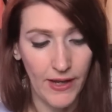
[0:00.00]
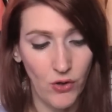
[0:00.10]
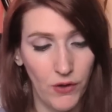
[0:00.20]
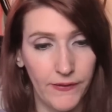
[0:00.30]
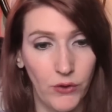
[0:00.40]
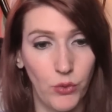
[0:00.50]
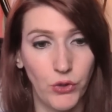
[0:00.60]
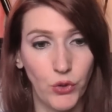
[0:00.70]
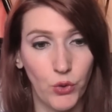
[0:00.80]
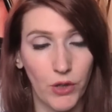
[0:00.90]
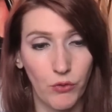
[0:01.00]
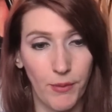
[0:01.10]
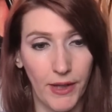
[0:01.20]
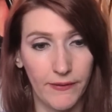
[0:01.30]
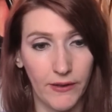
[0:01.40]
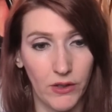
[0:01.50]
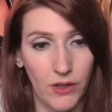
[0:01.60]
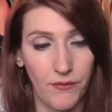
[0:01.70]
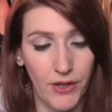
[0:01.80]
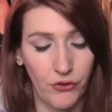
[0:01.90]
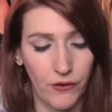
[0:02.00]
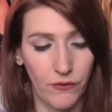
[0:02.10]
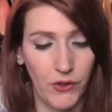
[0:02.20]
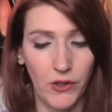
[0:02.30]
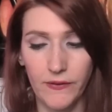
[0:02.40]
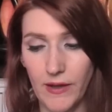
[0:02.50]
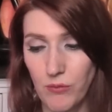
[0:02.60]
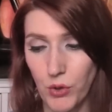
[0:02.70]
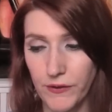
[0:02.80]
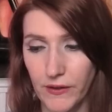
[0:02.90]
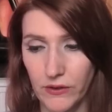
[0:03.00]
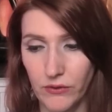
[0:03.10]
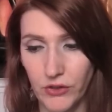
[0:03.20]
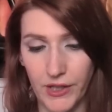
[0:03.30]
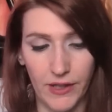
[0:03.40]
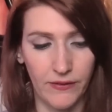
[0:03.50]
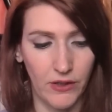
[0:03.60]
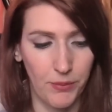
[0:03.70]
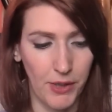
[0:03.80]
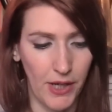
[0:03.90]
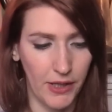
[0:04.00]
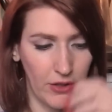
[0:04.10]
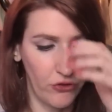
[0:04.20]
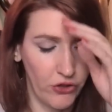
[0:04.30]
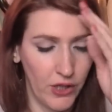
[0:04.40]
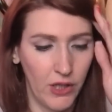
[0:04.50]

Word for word: and also your romantic love interest feelings, and more extensively into the blockage.